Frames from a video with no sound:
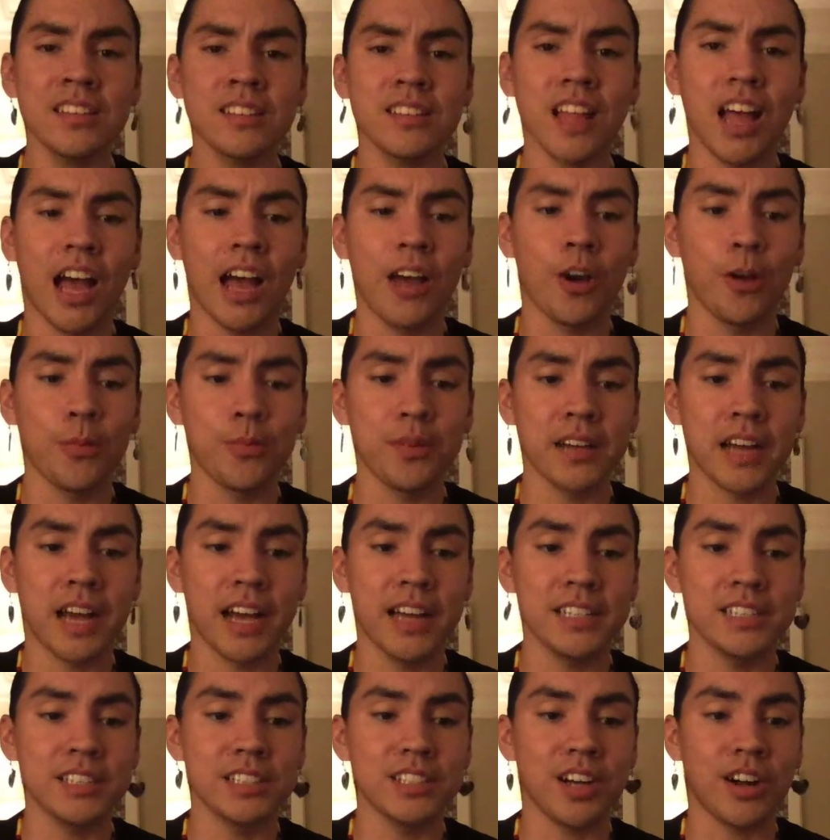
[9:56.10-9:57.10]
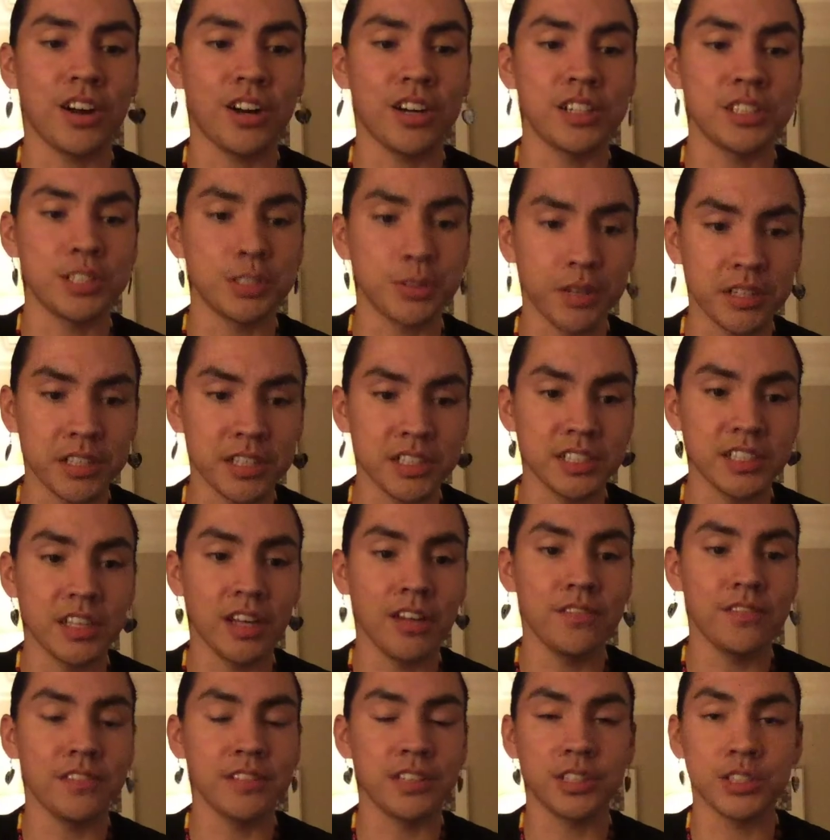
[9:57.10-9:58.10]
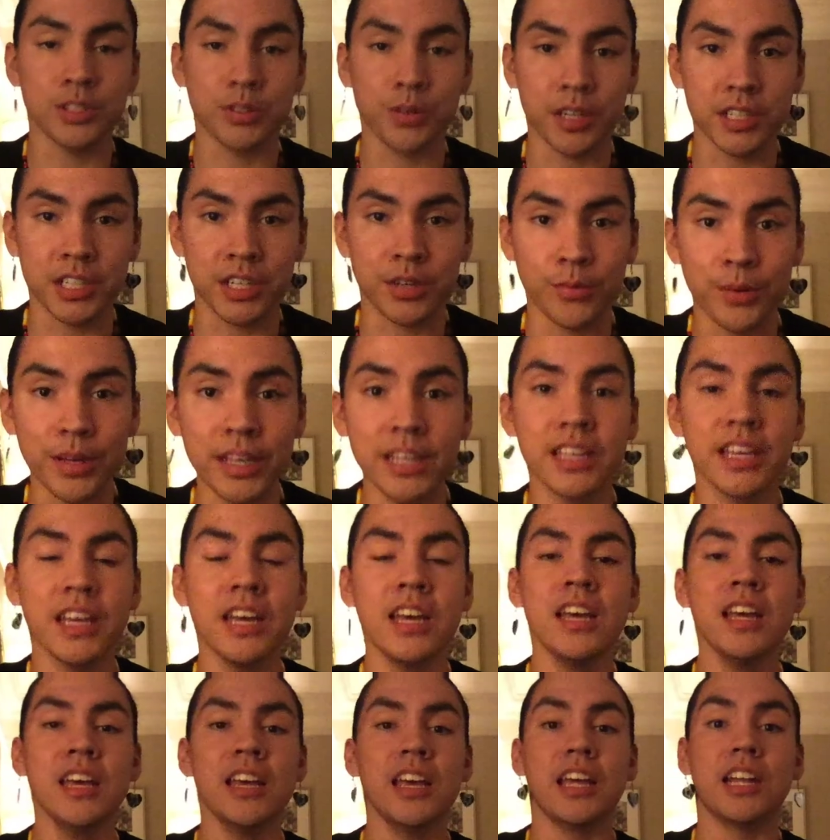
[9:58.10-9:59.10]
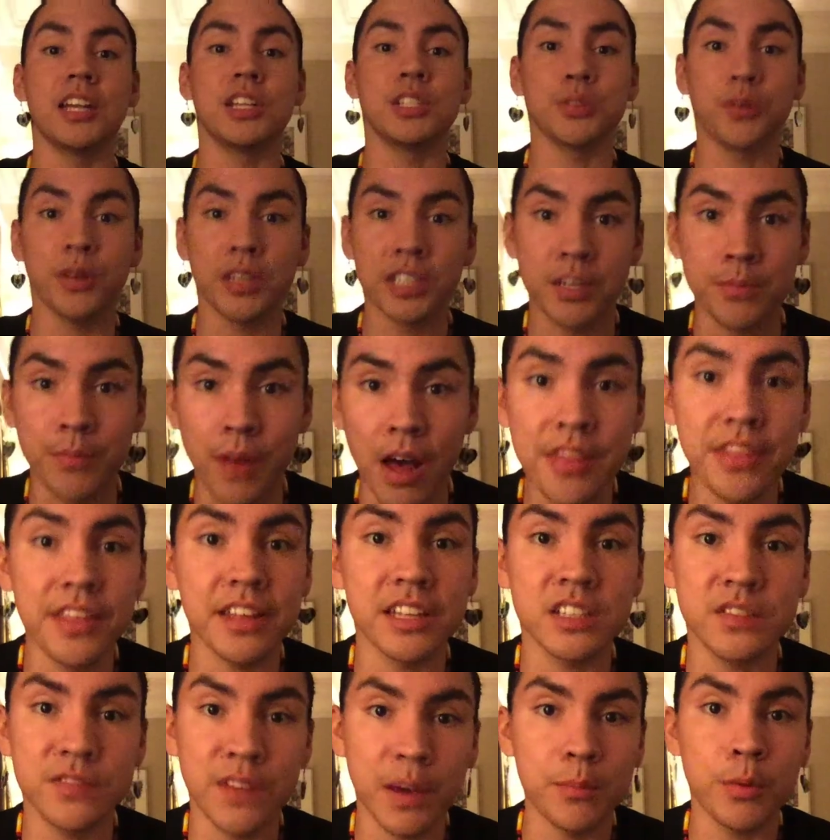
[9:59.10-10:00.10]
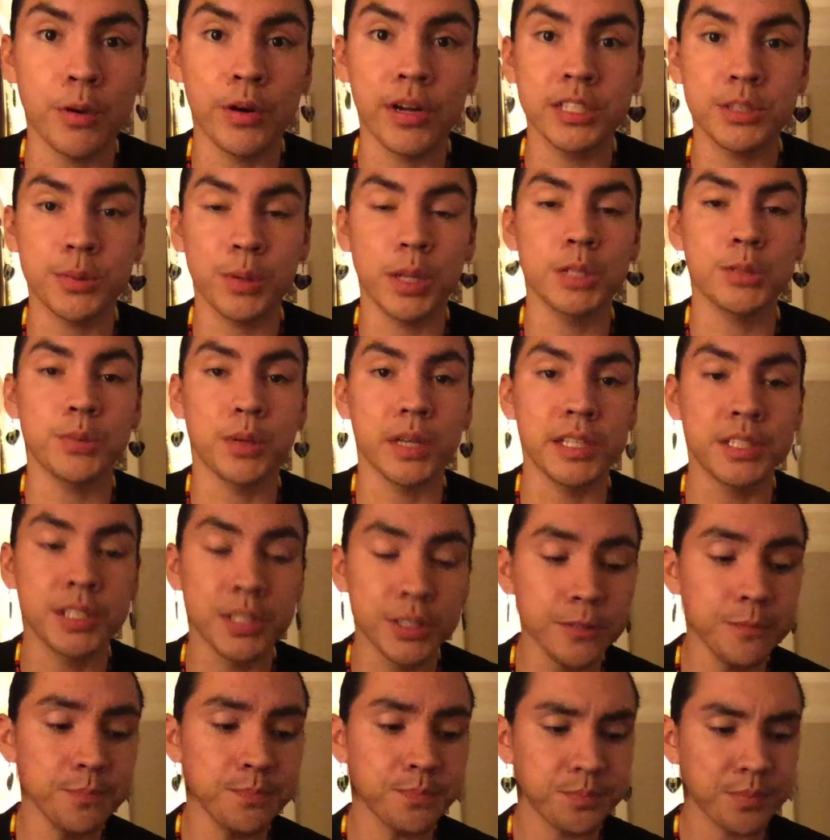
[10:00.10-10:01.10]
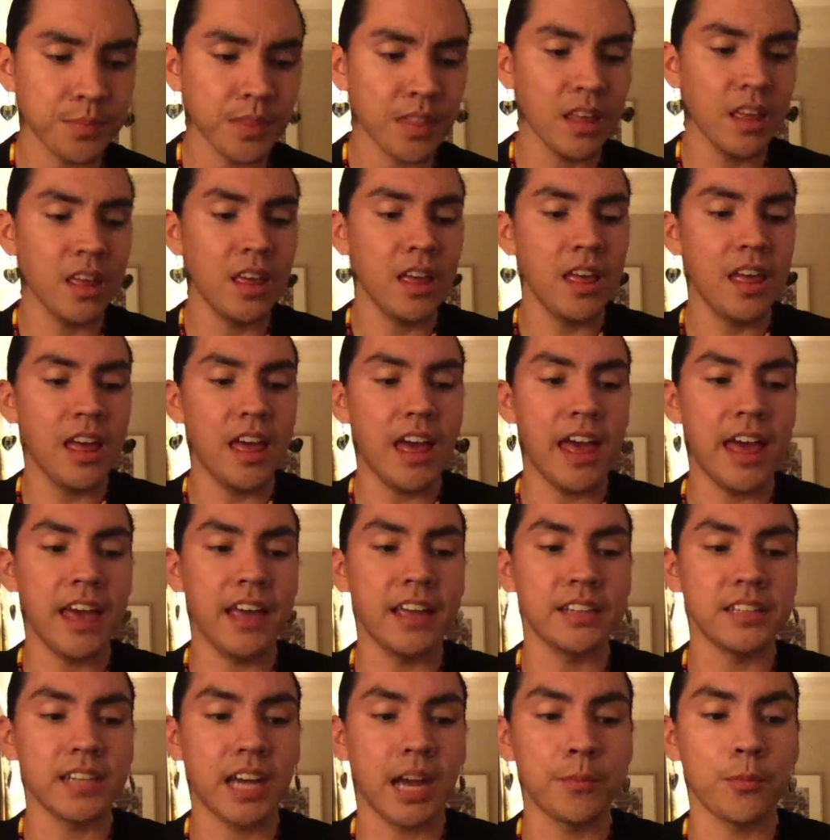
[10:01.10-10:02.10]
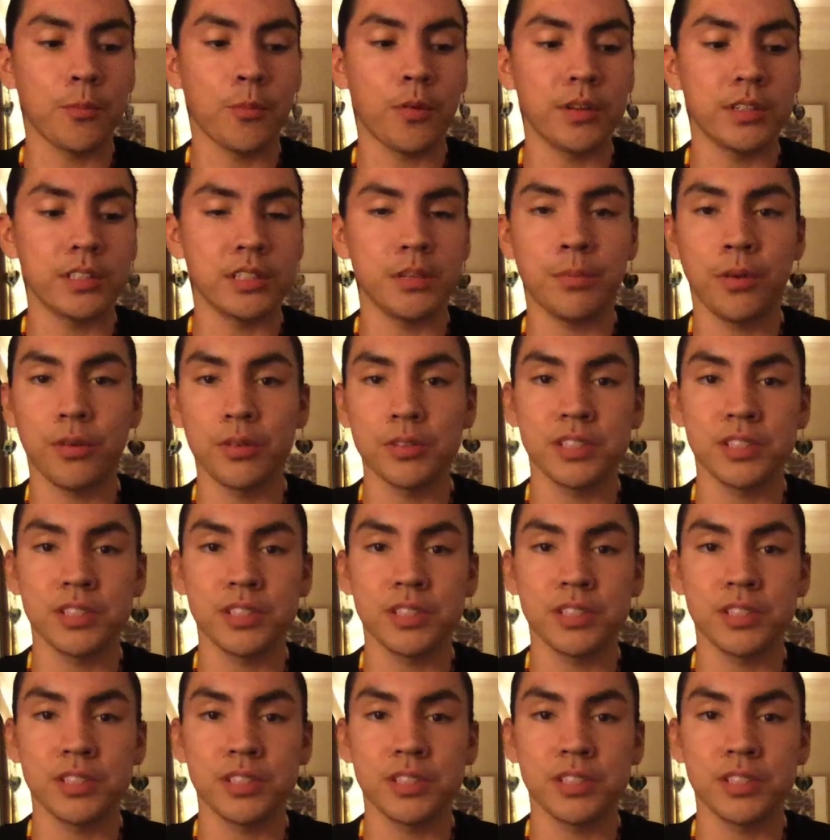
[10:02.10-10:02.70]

I hope you guys are enjoying yourself and enjoying your week and enjoying your month. It's February 2022 and I'm going to post